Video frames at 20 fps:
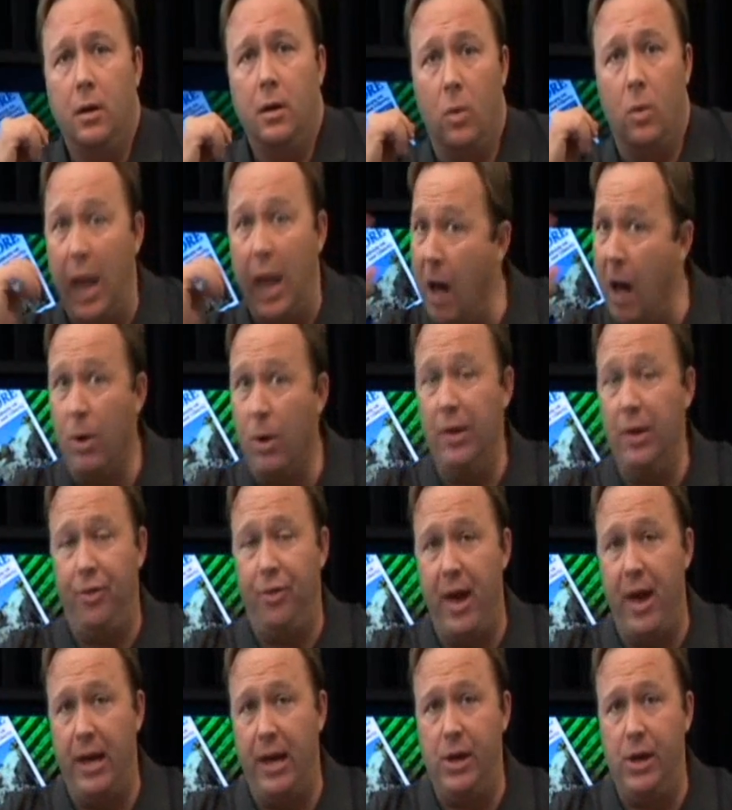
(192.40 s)
Well, I want to
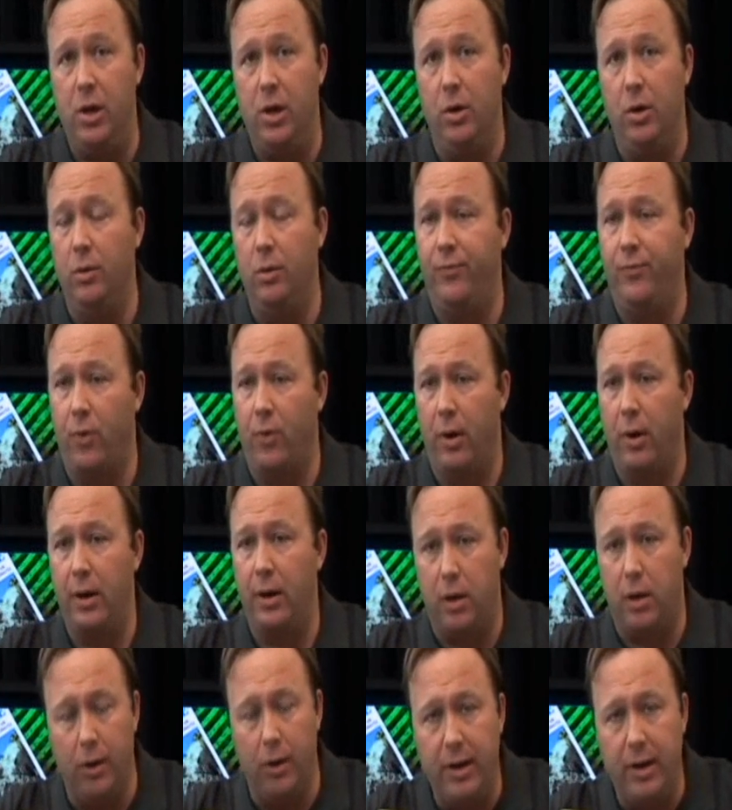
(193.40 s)
thank you for
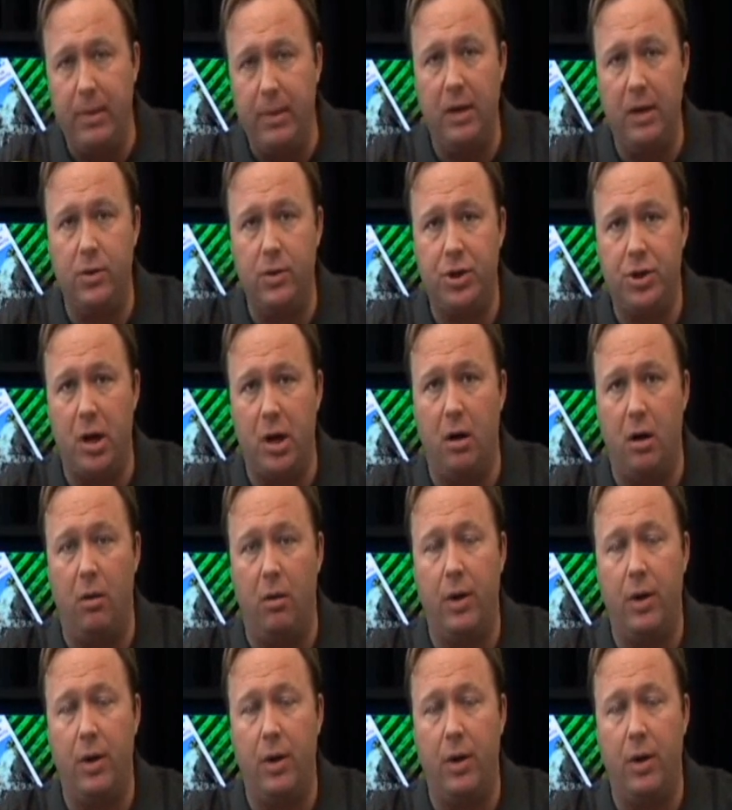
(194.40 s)
including me in the show.